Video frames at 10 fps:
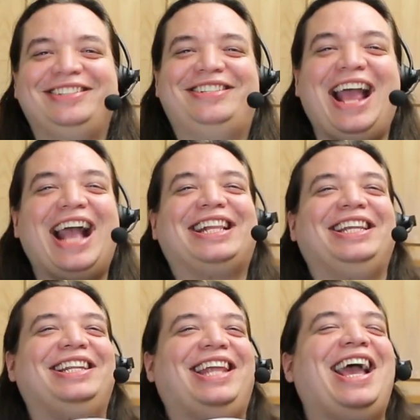Jack
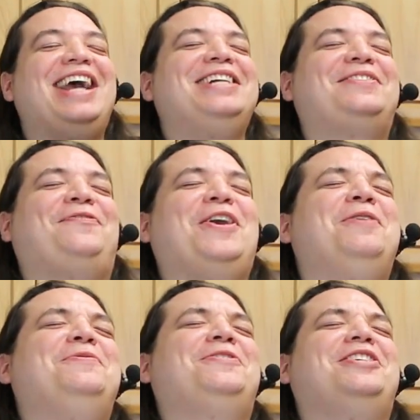LaLanne's
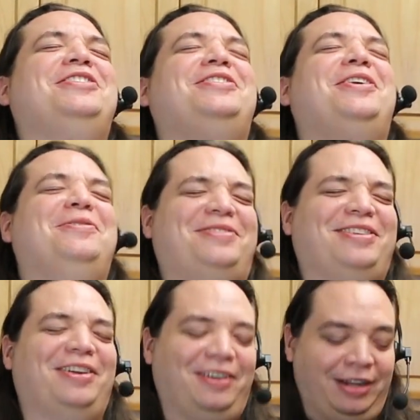Fusion
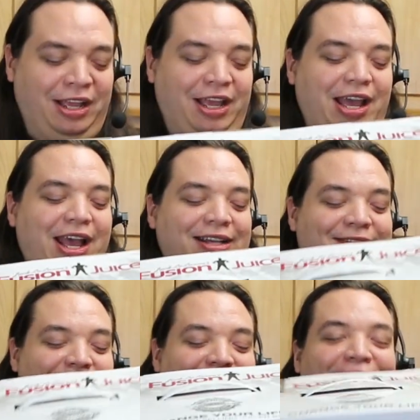Juicer.
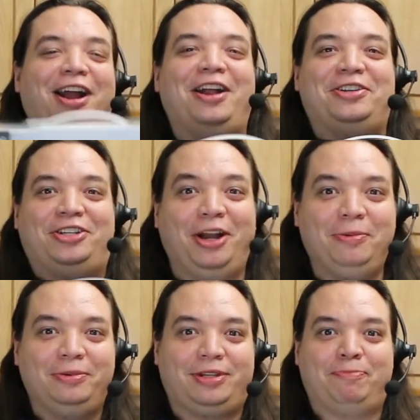Extra large
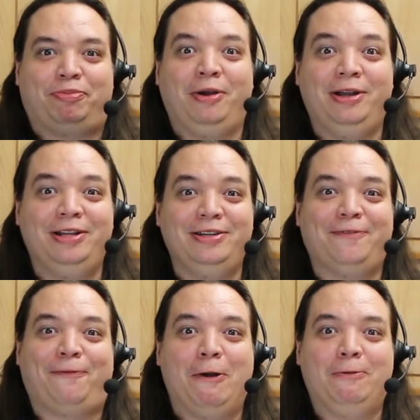shoot to put in
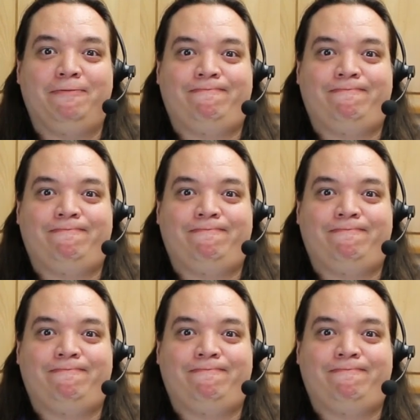your fruit.